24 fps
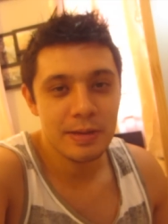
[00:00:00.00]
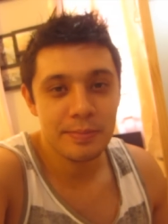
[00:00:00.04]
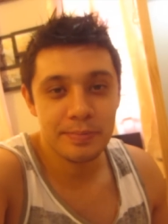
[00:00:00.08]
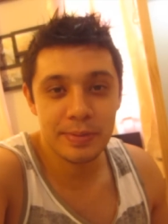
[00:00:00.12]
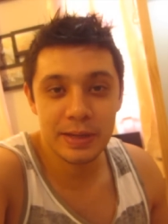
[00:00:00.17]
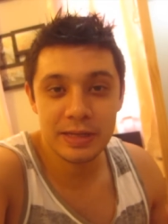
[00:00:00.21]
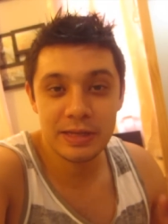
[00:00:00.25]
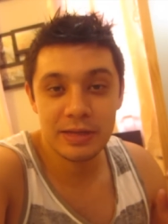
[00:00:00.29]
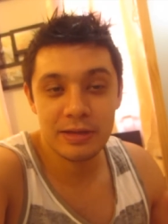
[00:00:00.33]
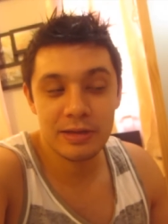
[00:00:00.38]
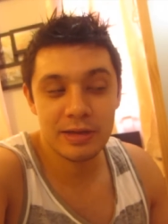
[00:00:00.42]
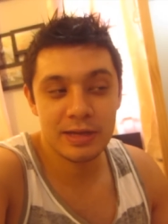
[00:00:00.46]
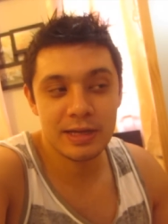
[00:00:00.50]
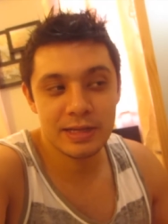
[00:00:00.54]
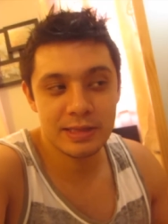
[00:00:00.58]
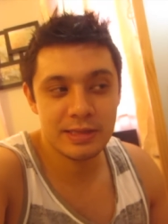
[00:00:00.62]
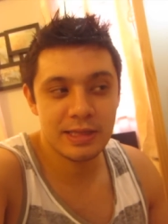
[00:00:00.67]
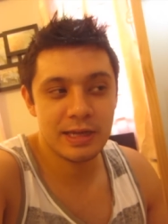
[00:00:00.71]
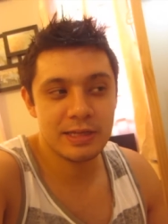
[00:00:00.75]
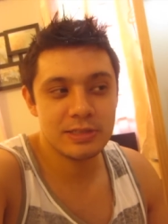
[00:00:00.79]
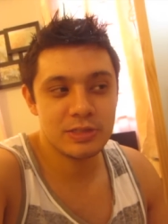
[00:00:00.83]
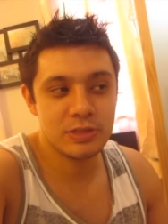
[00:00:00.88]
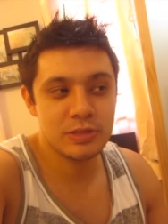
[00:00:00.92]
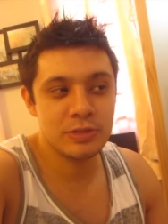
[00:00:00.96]
But I'll get
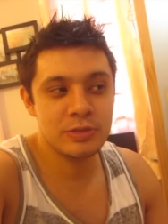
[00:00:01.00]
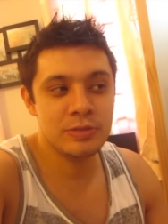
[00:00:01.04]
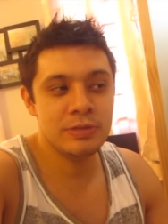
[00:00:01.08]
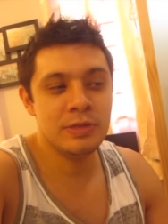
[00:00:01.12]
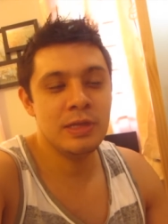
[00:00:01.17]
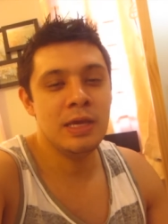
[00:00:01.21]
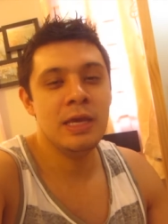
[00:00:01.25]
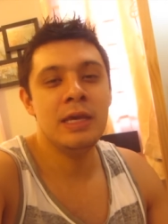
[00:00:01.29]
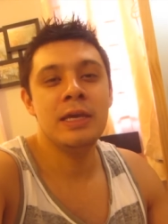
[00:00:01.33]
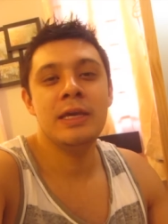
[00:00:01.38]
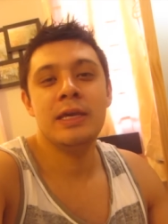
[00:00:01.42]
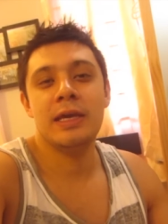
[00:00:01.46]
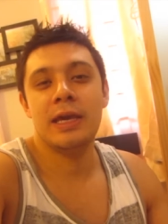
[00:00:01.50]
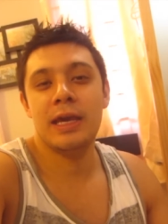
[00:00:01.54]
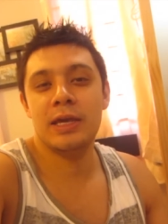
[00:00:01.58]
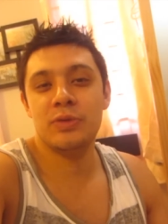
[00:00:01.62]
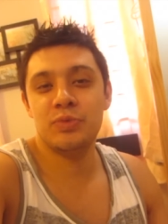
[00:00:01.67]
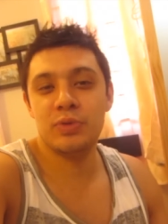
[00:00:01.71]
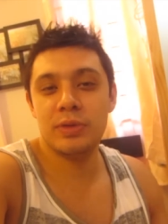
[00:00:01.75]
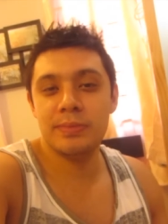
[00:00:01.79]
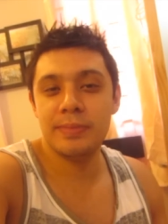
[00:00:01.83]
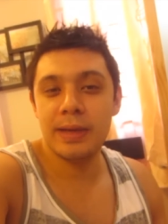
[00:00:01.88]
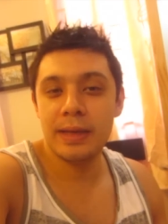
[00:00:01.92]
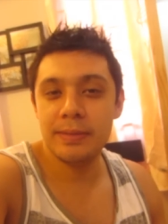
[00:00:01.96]
that soon,
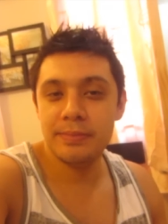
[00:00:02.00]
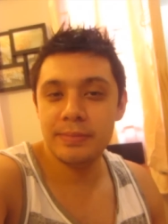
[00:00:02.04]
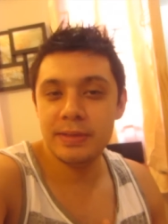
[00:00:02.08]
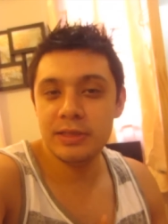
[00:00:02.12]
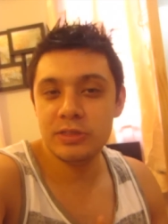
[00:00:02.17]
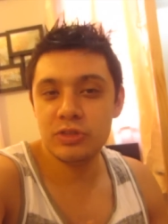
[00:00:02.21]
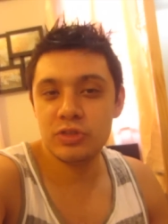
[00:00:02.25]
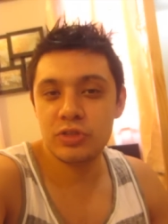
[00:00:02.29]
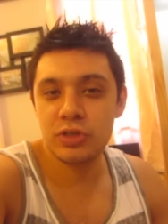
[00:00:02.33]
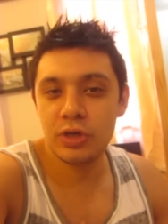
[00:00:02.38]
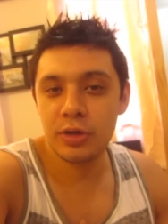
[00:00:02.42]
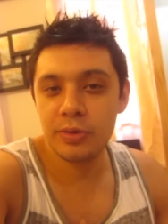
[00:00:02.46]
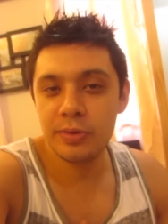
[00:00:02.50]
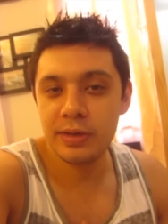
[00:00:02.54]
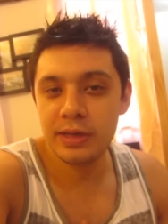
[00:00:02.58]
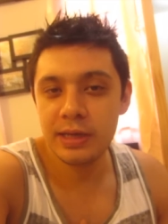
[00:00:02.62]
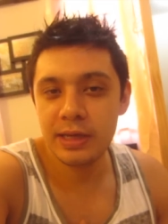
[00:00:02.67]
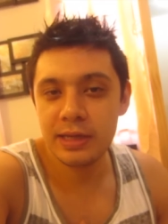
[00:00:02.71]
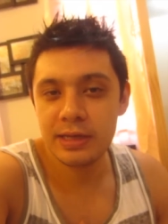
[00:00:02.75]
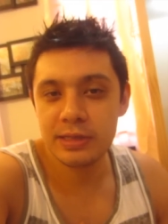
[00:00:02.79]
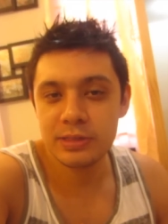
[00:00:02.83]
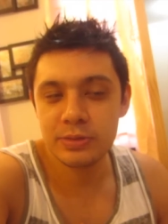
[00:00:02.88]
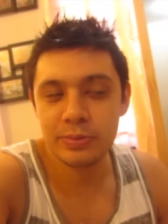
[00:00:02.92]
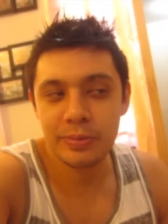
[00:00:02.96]
and we might meet
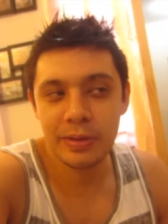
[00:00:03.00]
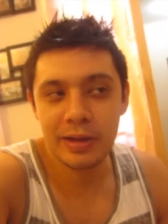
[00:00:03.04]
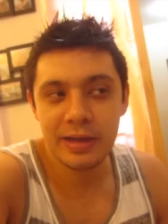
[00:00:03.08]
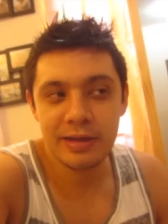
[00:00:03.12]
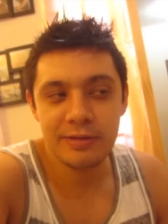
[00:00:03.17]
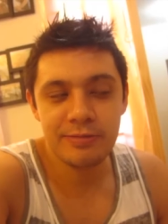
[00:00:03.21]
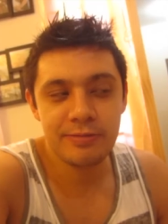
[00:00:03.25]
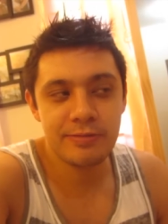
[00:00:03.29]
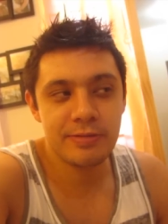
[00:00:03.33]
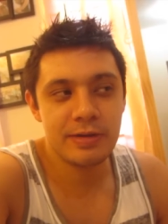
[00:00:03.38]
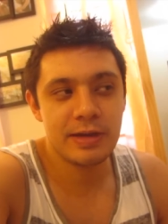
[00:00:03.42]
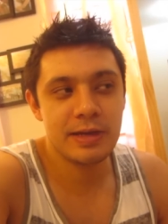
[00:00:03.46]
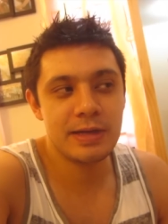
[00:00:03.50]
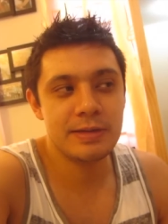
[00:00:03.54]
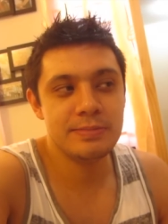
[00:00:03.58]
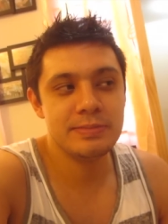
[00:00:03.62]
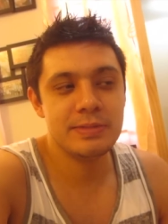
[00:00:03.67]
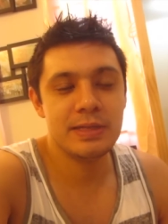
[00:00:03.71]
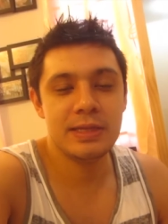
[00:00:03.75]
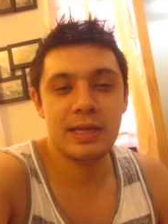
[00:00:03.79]
Joey and his wife um,